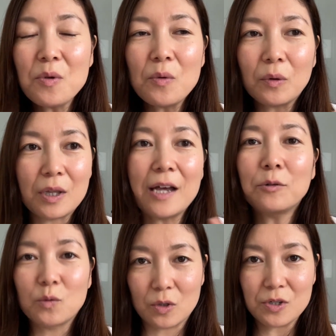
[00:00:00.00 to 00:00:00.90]
a lot of
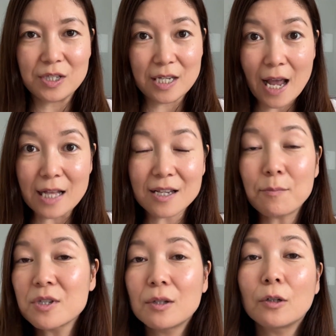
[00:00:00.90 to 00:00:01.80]
words yet. I'm
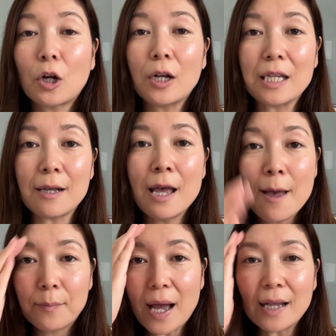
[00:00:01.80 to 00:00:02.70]
still learning,
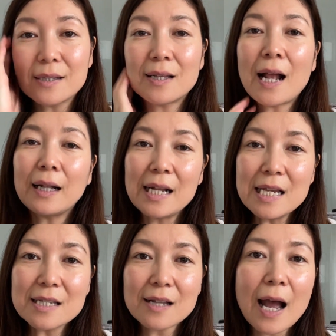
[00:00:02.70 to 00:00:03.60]
but at
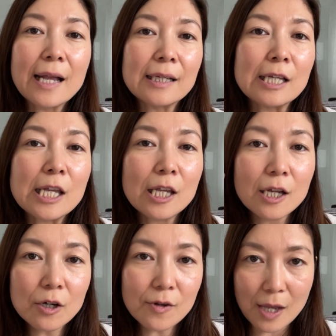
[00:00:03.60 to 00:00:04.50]
least I can
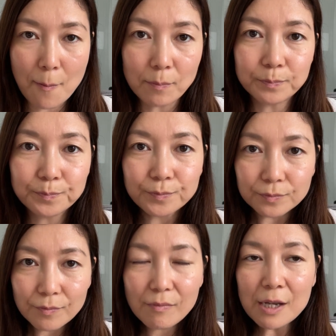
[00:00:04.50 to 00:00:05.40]
hear them,
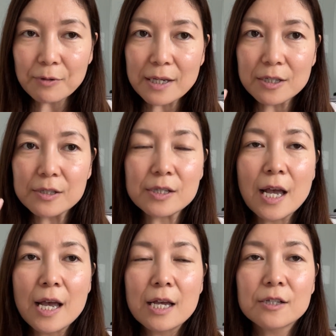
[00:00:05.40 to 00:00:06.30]
right?
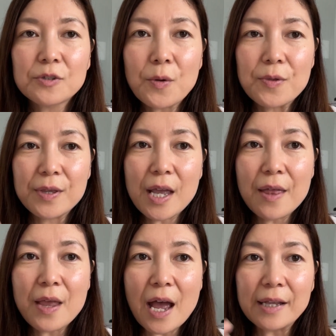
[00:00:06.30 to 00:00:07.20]
So
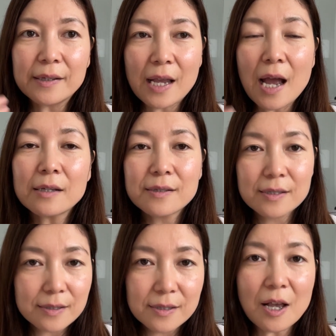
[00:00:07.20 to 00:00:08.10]
then I can ask
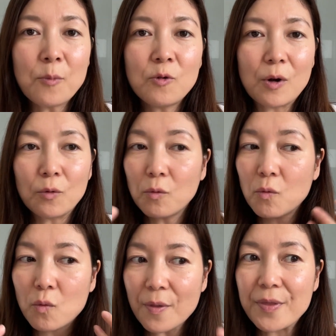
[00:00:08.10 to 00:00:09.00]
someone,
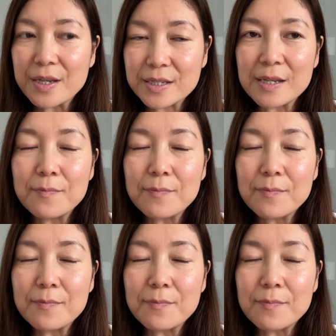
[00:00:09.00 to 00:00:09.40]
what does it